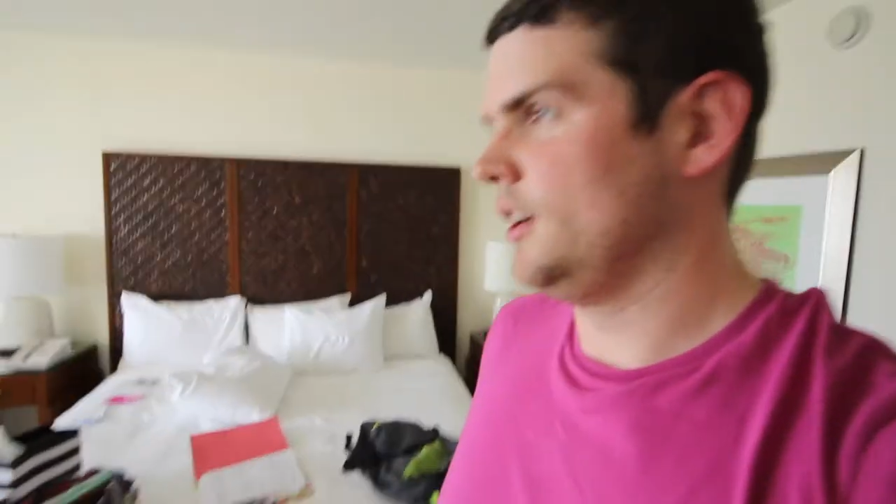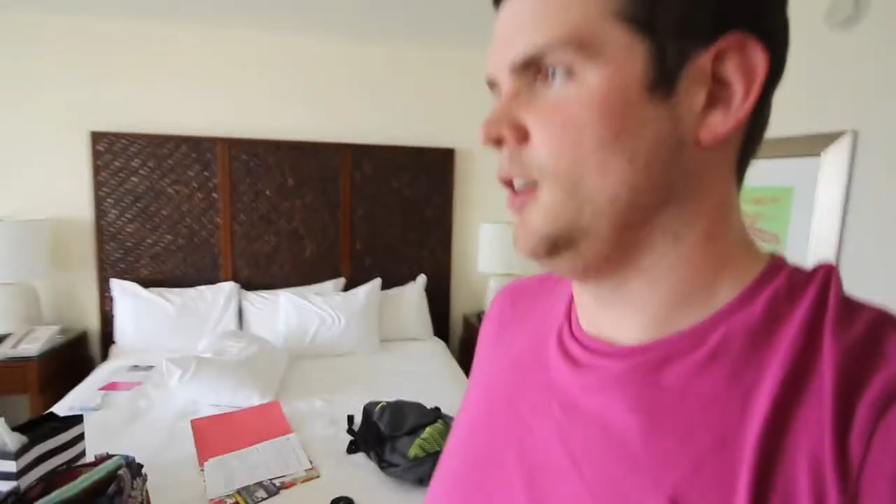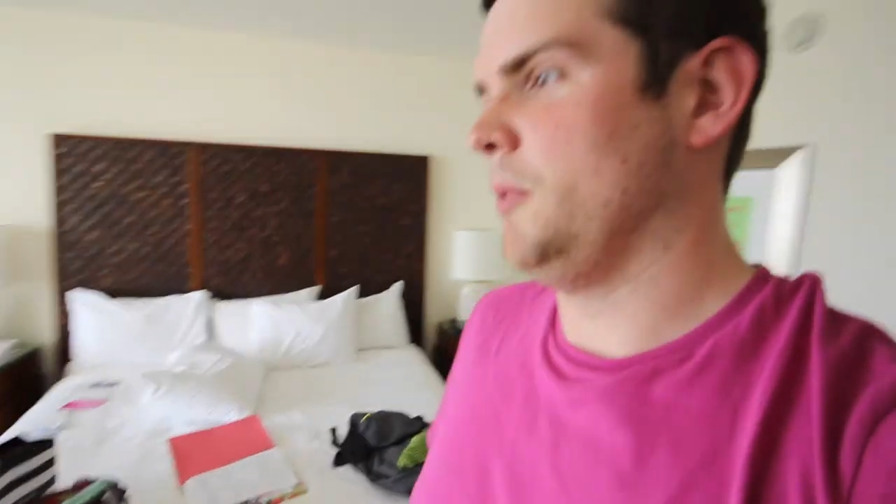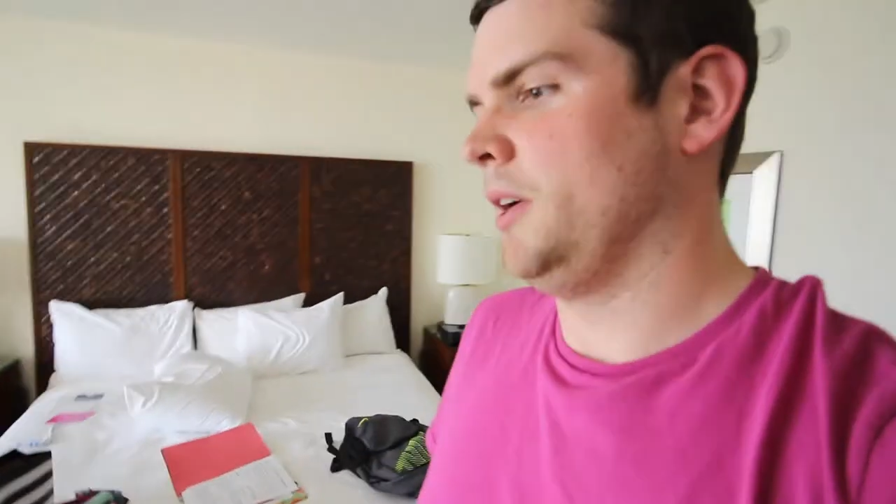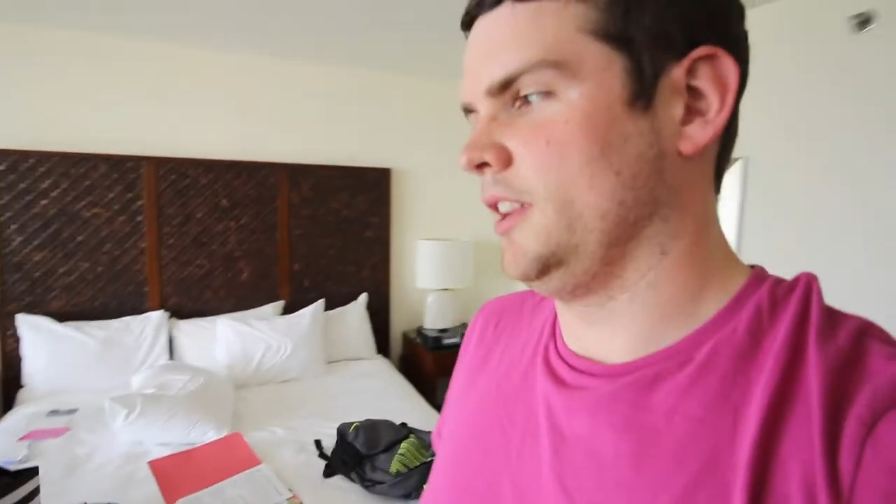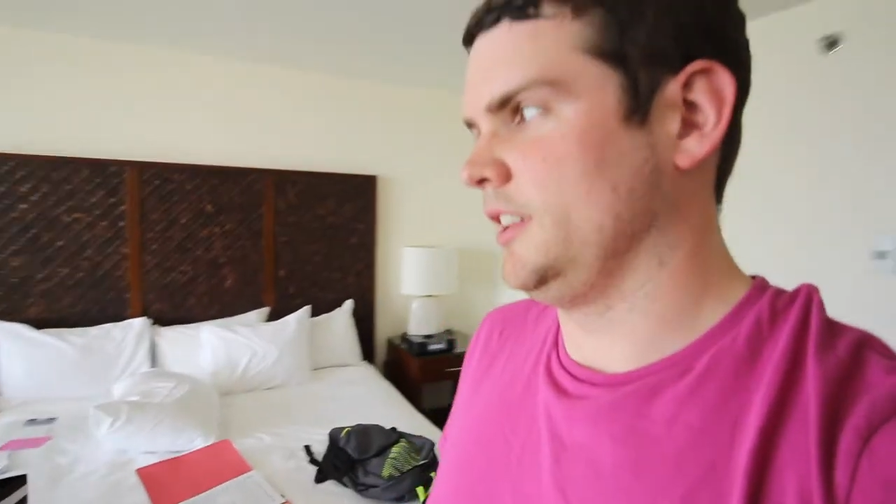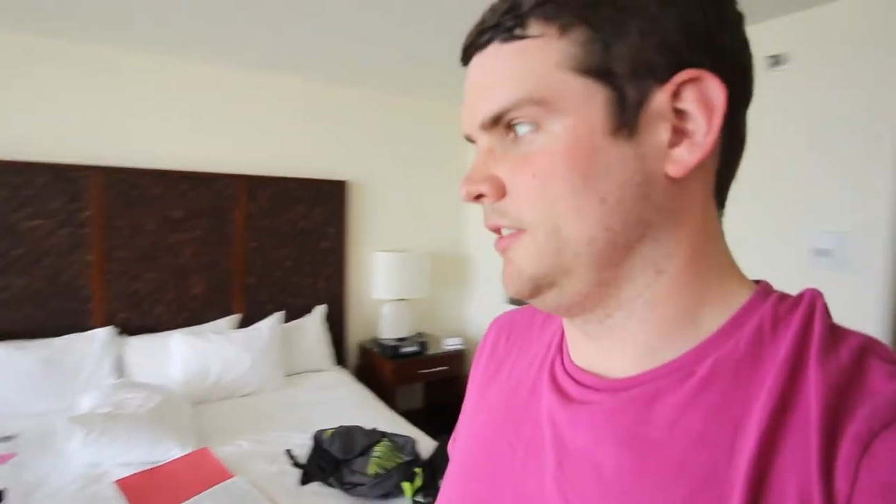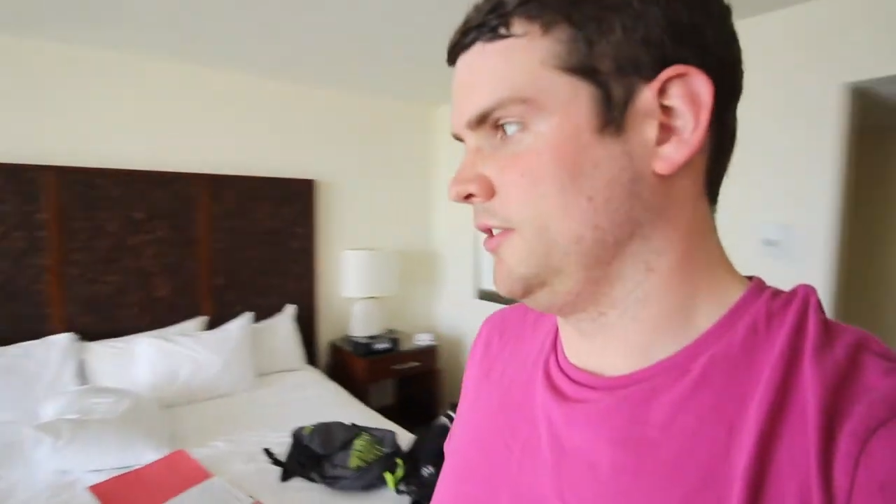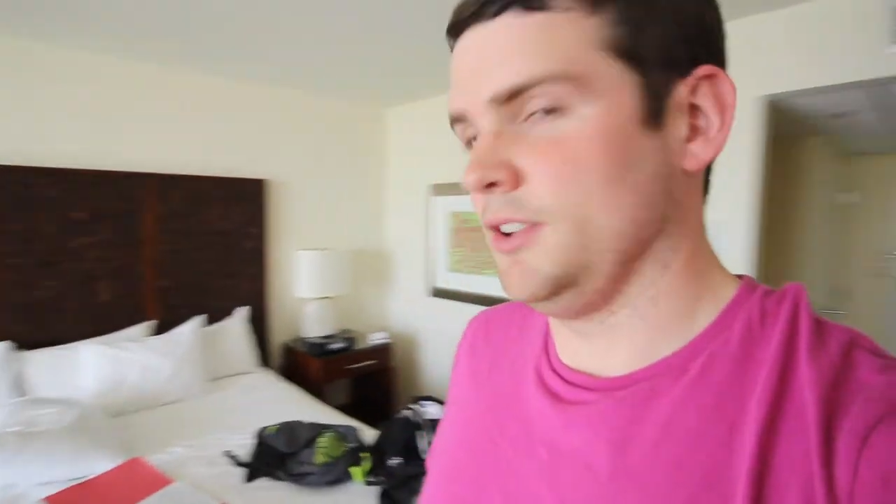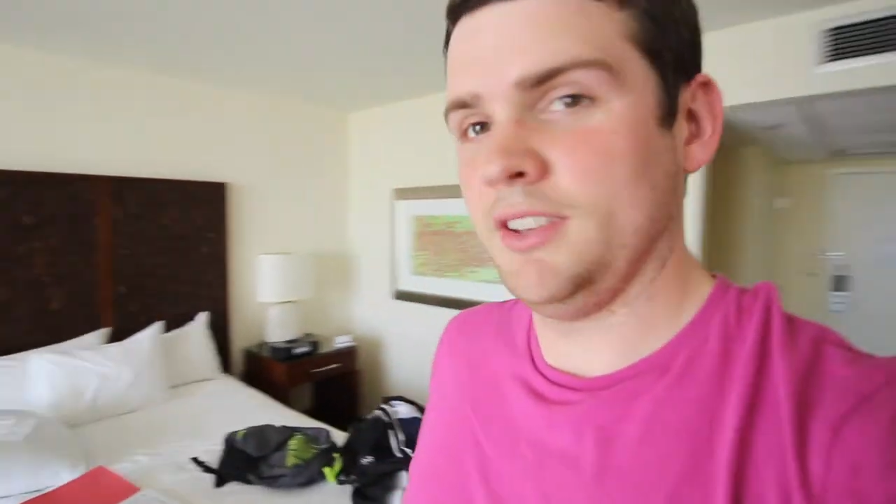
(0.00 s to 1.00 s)
Oh my! look at
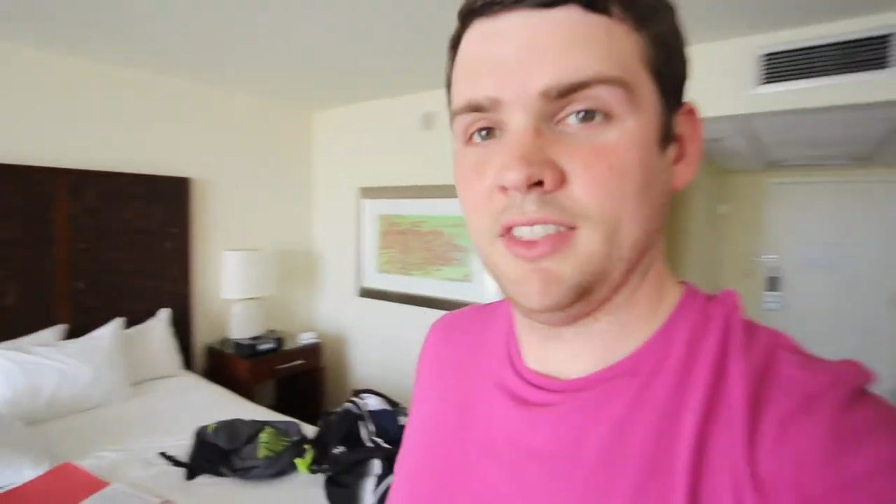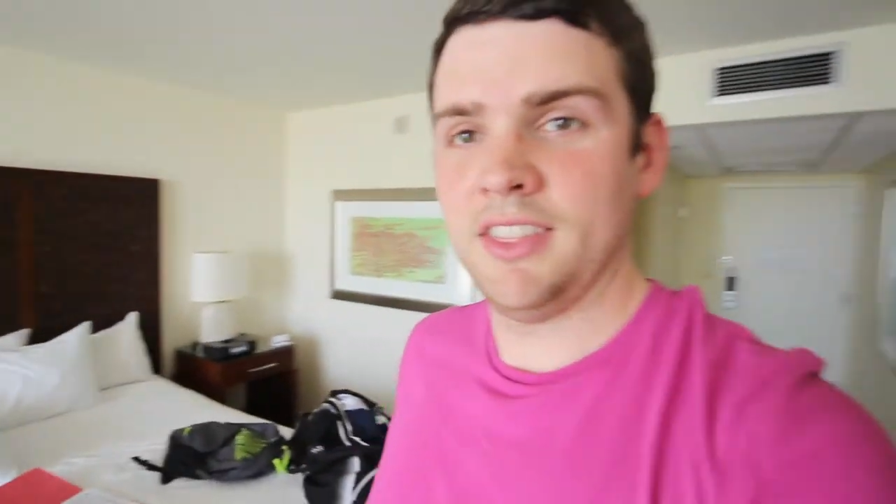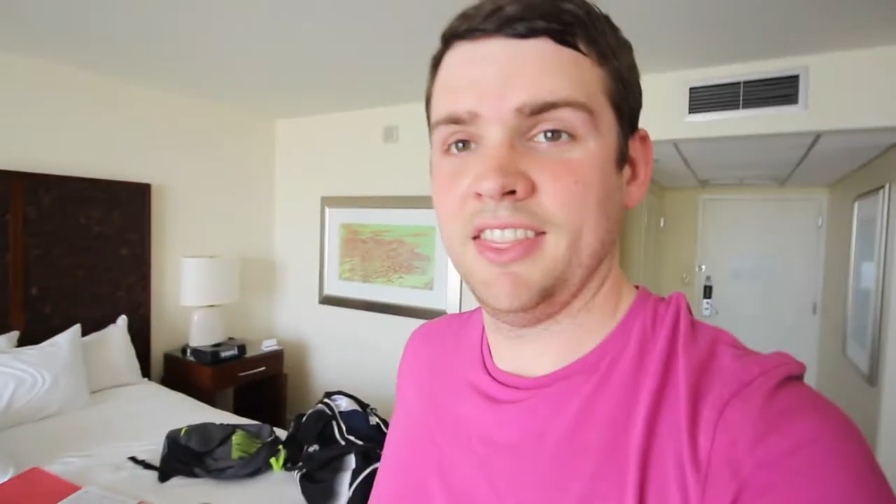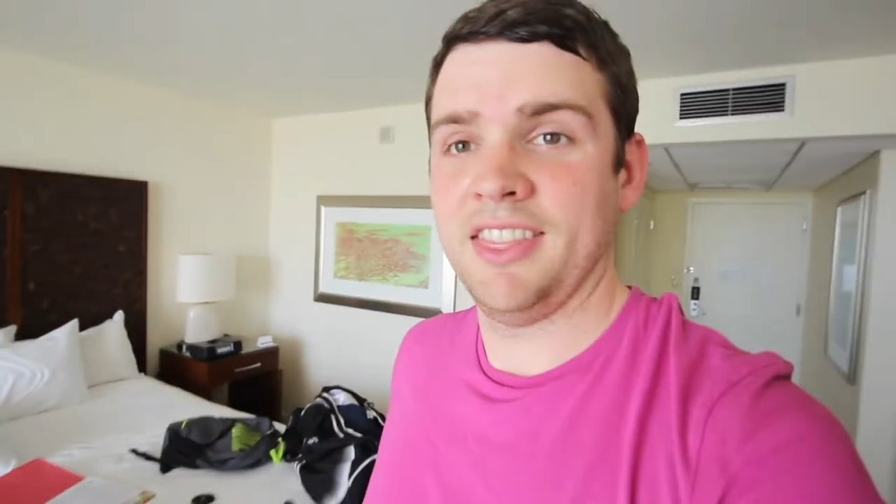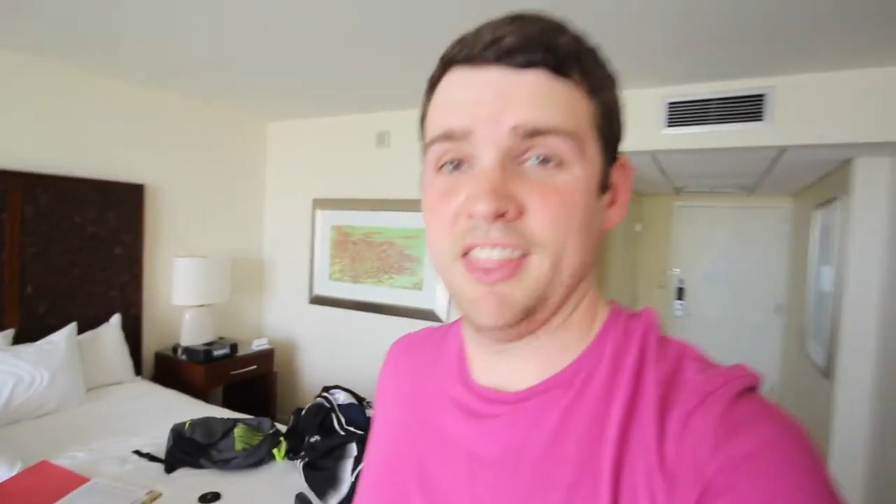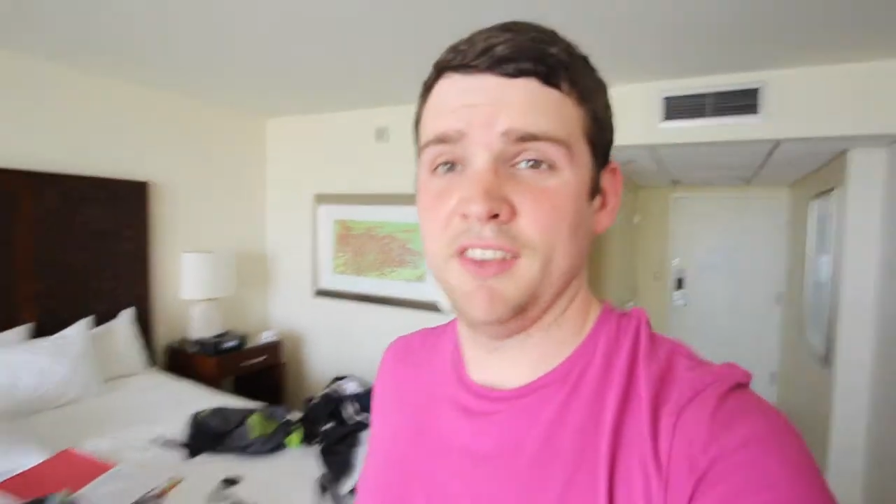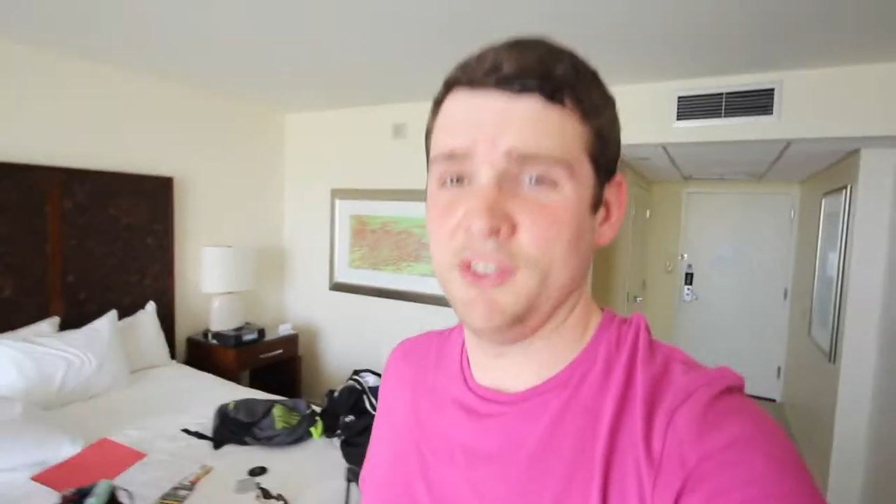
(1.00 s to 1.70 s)
this view. The